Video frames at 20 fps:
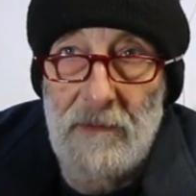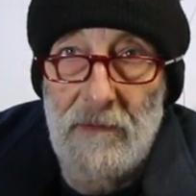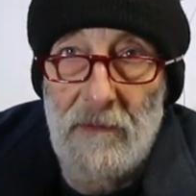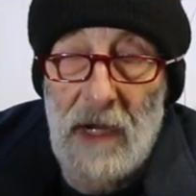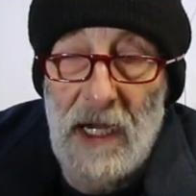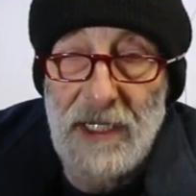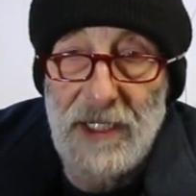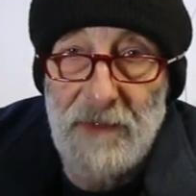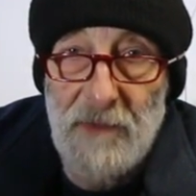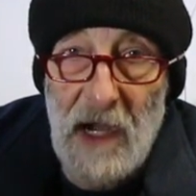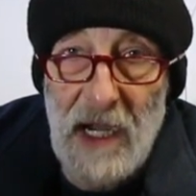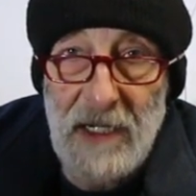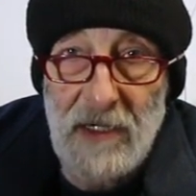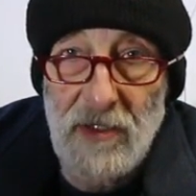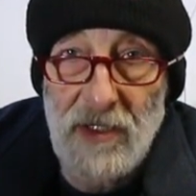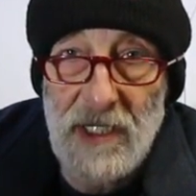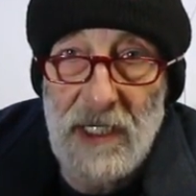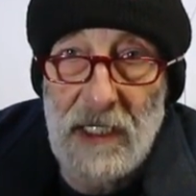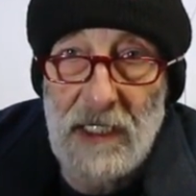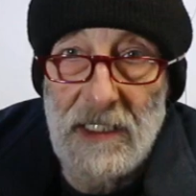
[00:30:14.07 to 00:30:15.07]
my
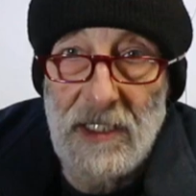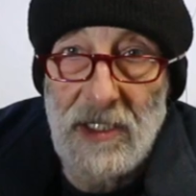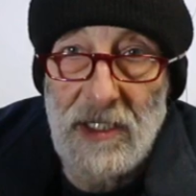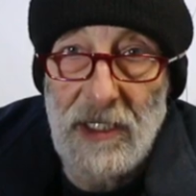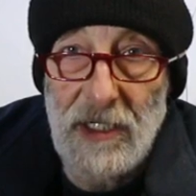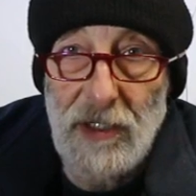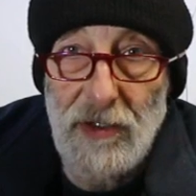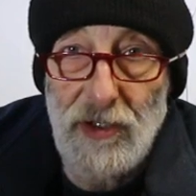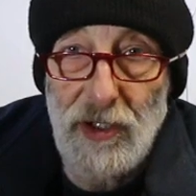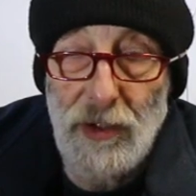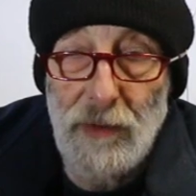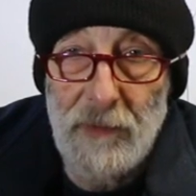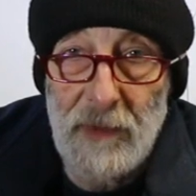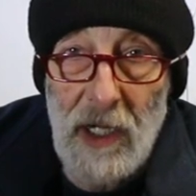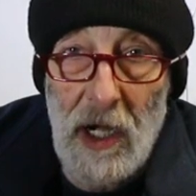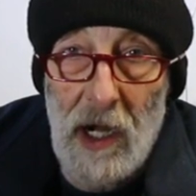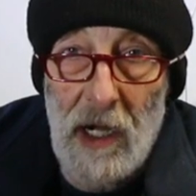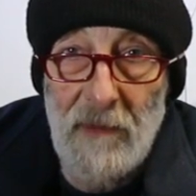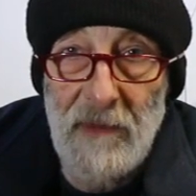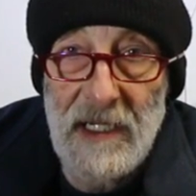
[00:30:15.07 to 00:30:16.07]
spiders against the YouTube
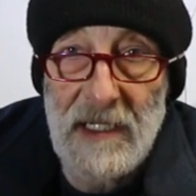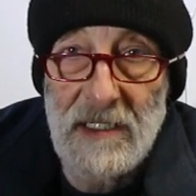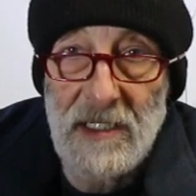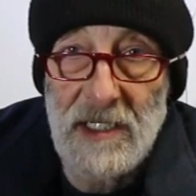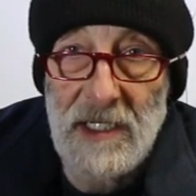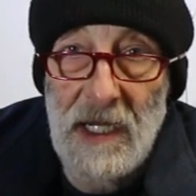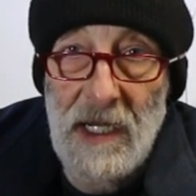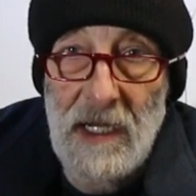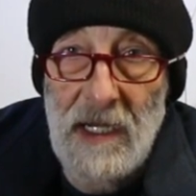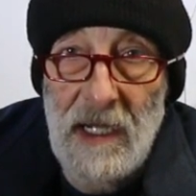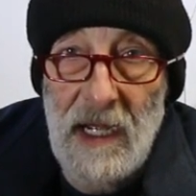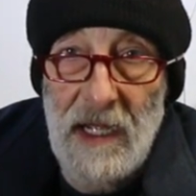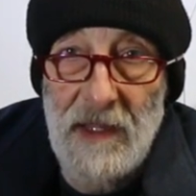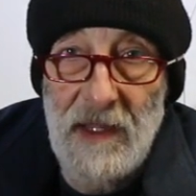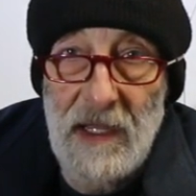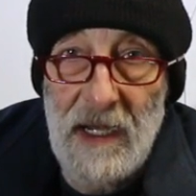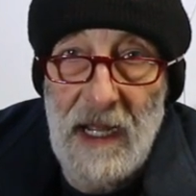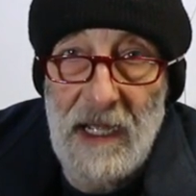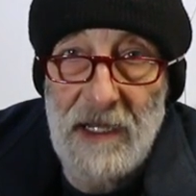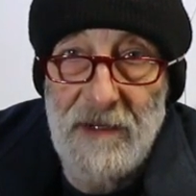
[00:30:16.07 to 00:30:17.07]
comments
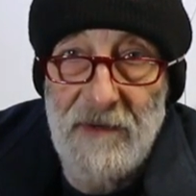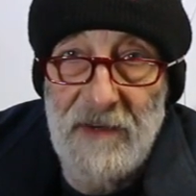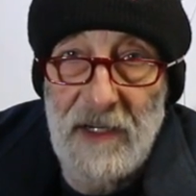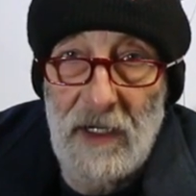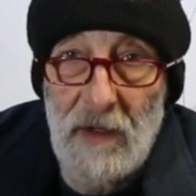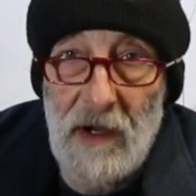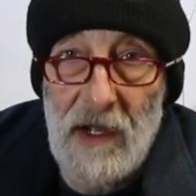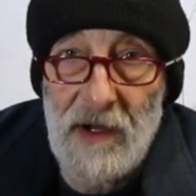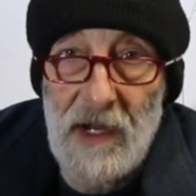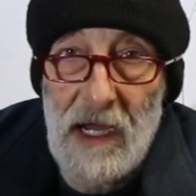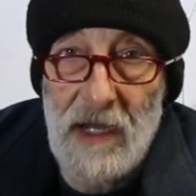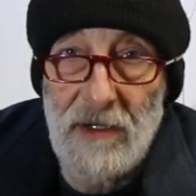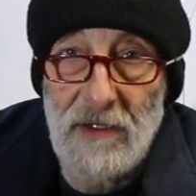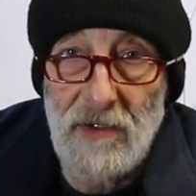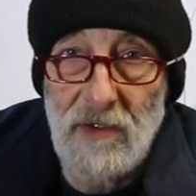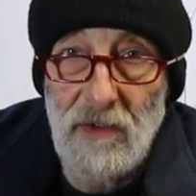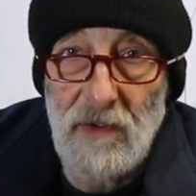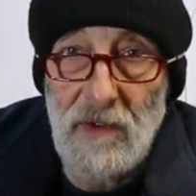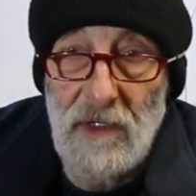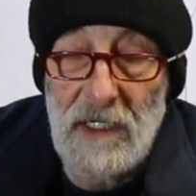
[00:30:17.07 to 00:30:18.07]
and then had to figure out how
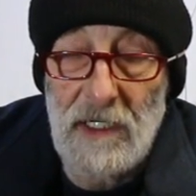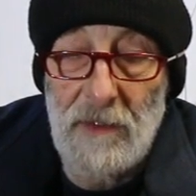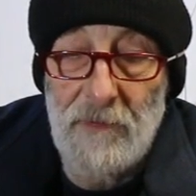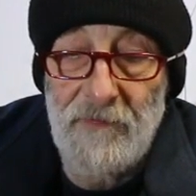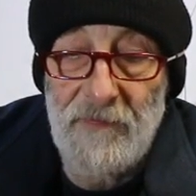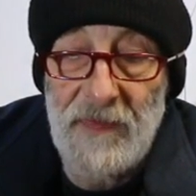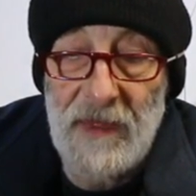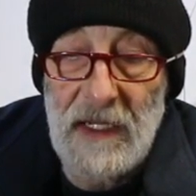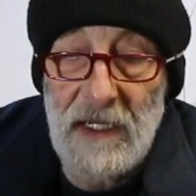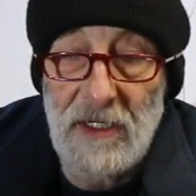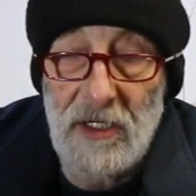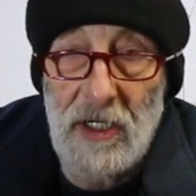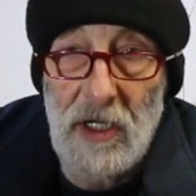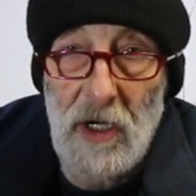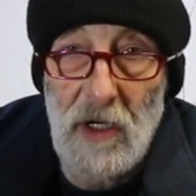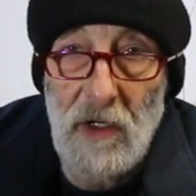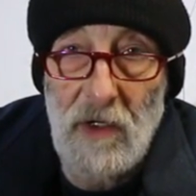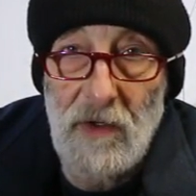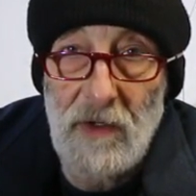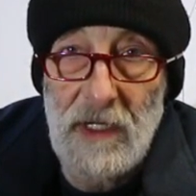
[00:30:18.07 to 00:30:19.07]
to
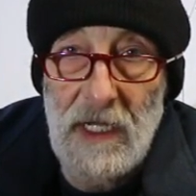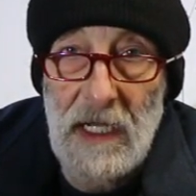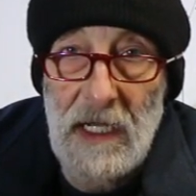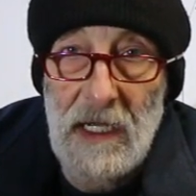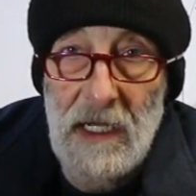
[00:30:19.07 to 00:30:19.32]
encode